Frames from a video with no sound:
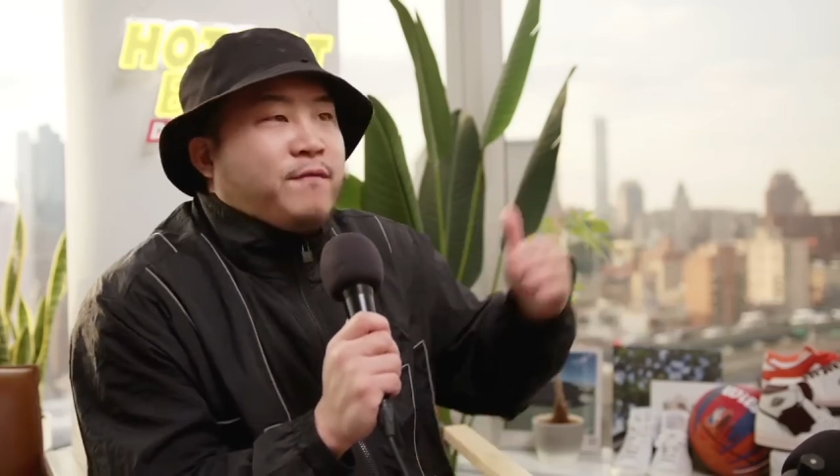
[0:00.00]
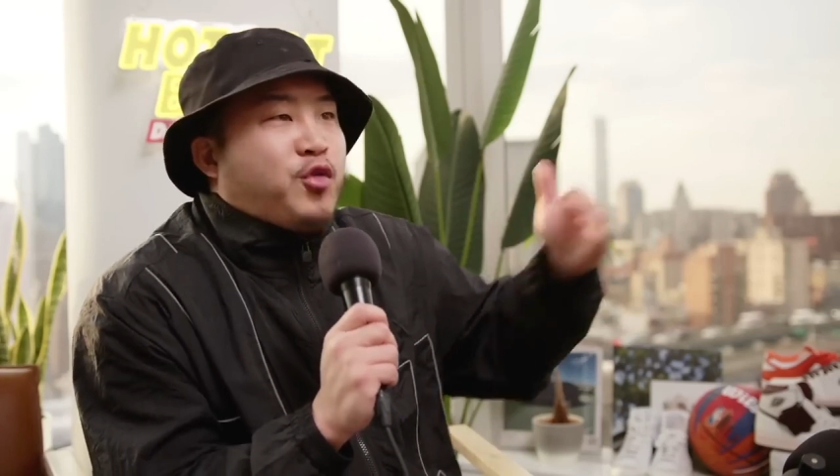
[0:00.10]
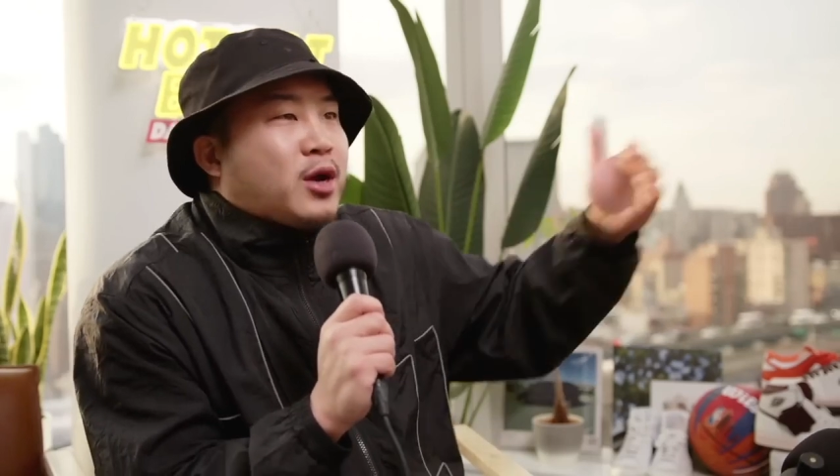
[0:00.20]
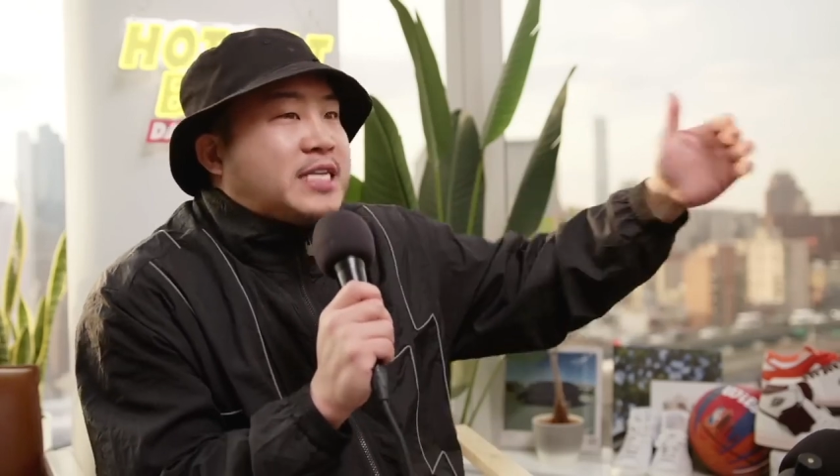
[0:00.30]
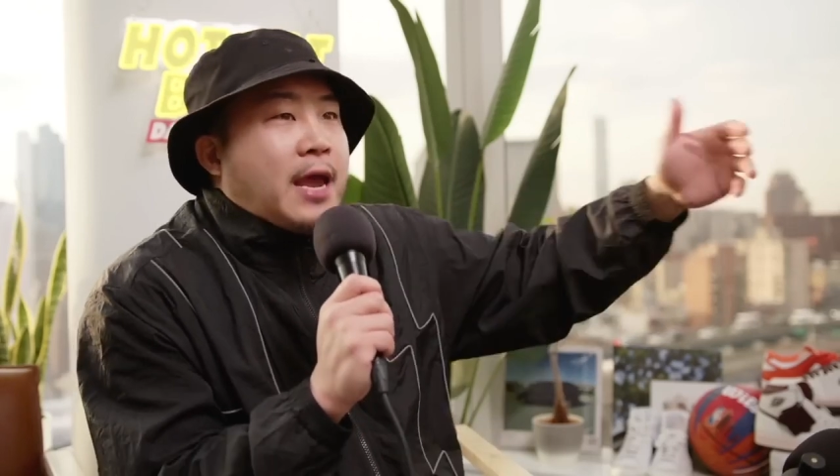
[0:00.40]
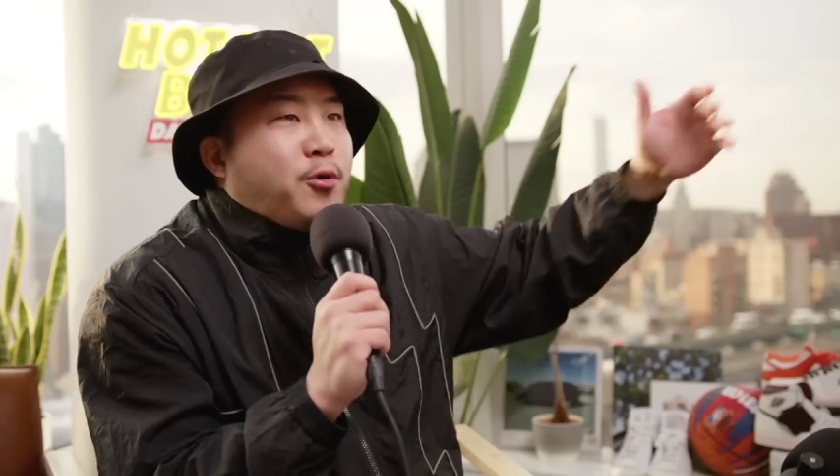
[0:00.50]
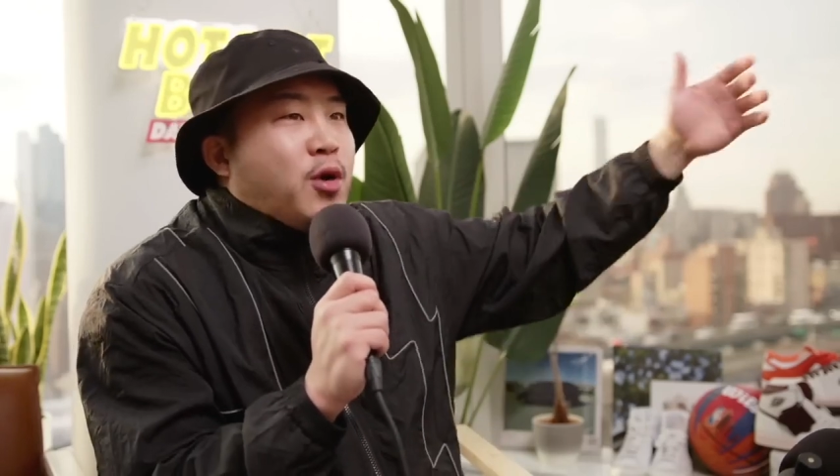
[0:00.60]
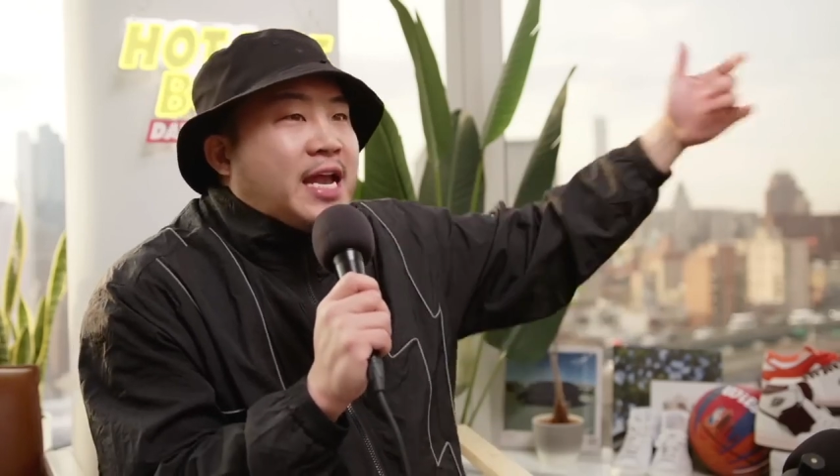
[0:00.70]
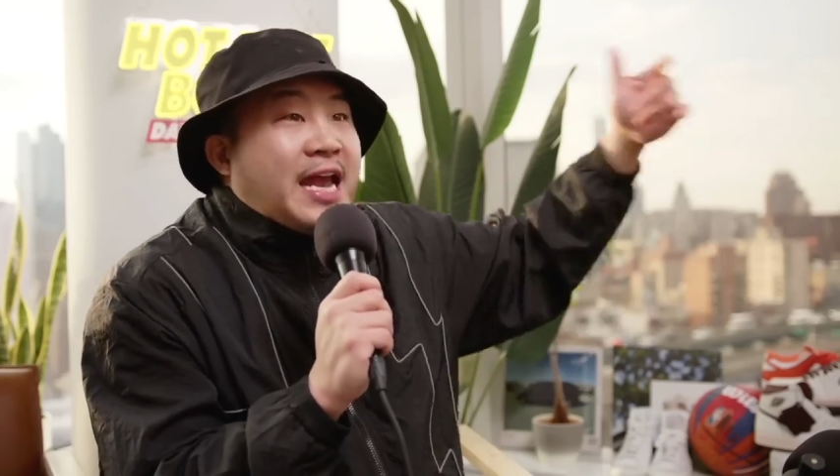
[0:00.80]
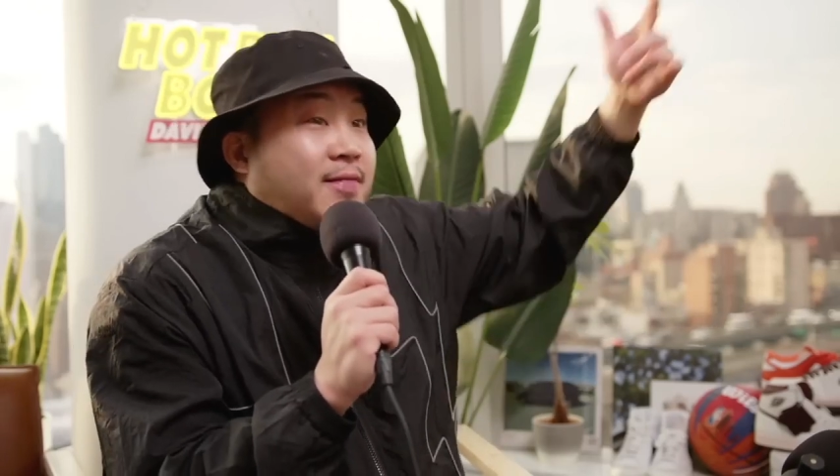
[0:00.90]
For
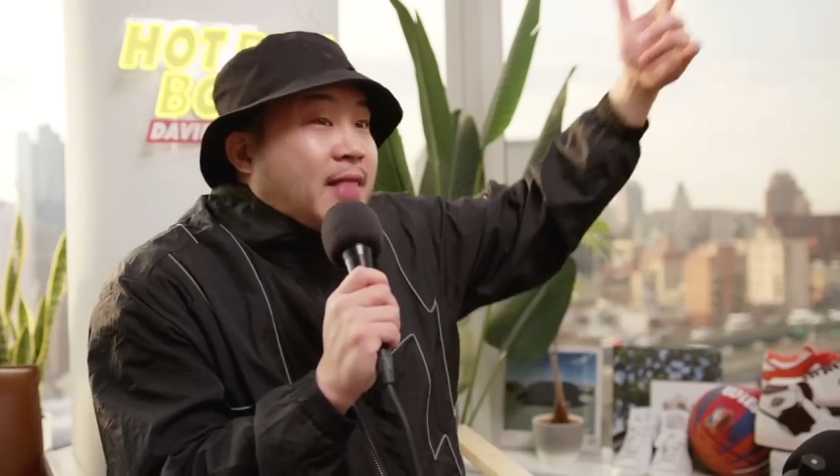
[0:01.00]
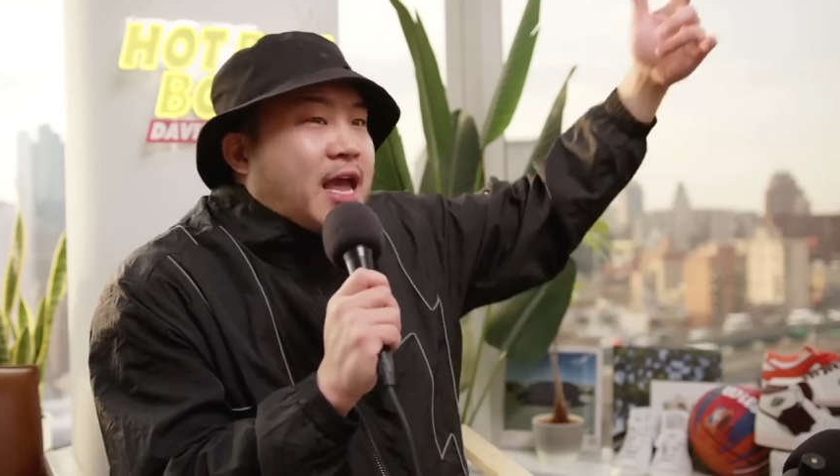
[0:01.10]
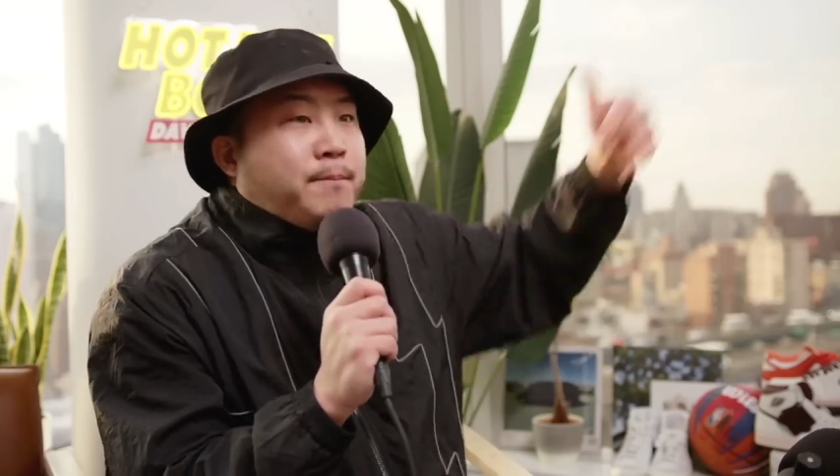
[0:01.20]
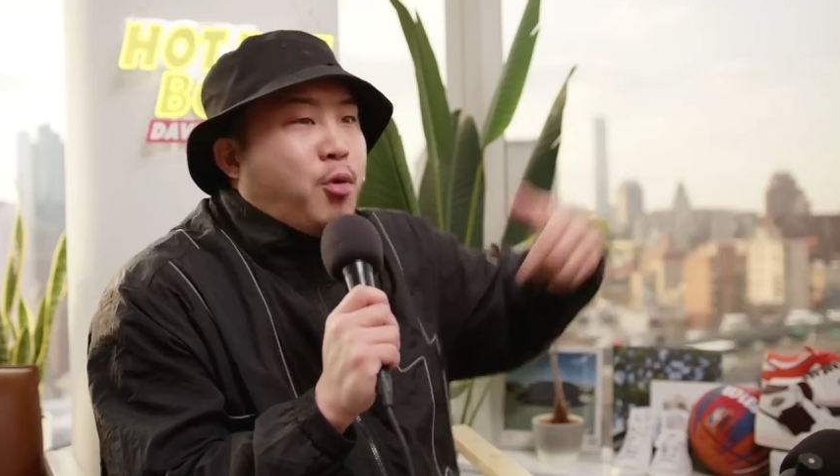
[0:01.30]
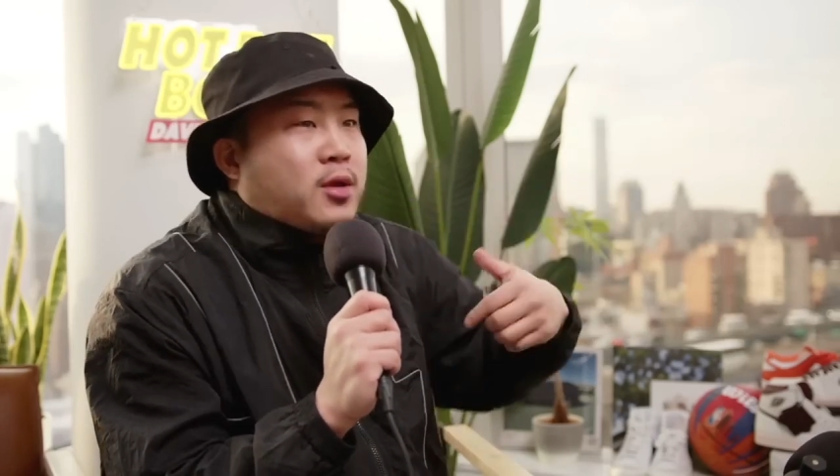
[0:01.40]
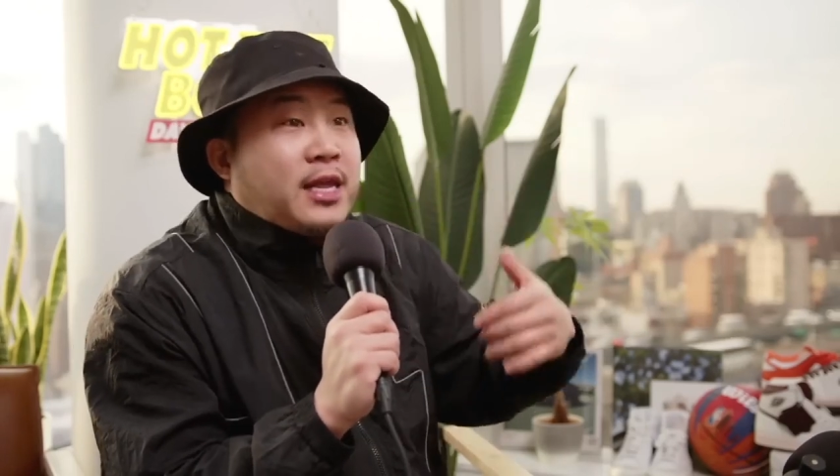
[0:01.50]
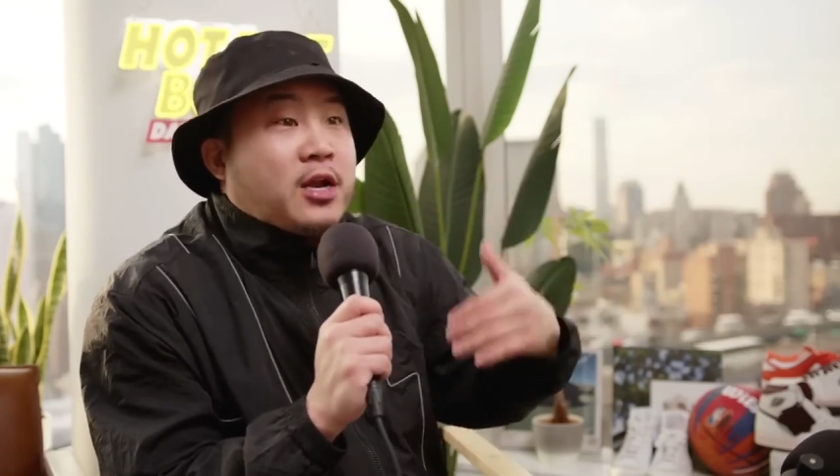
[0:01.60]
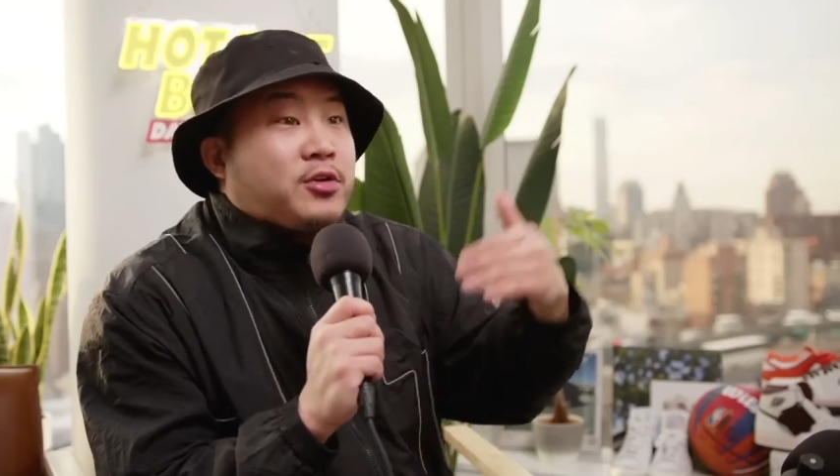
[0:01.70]
example, in LA and Portland,